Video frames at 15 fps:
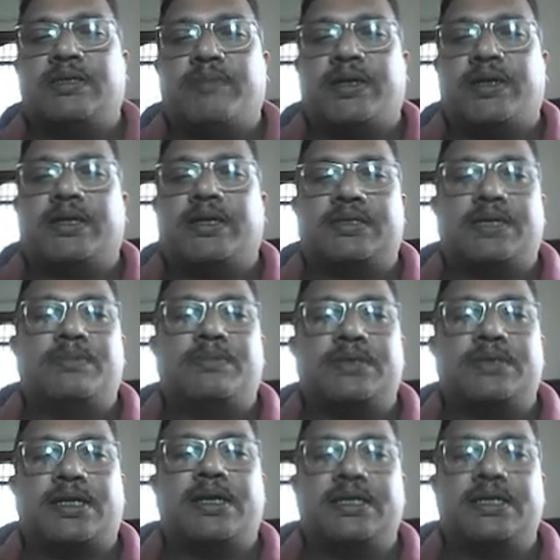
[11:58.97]
metastable
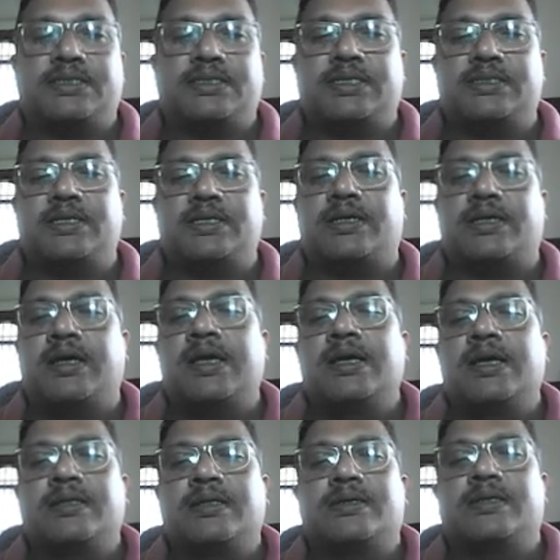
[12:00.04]
condition is there.
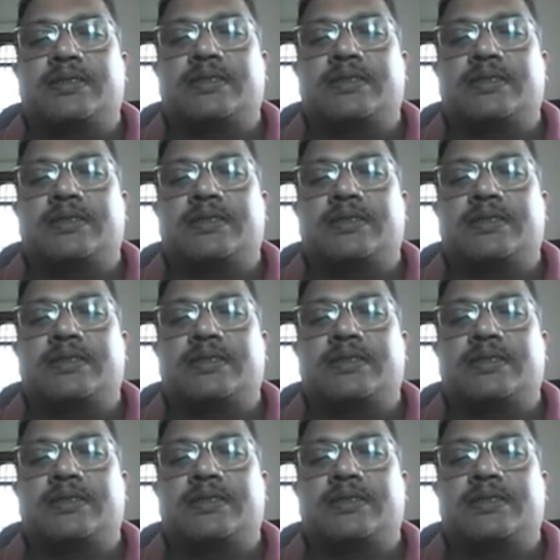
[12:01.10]
There is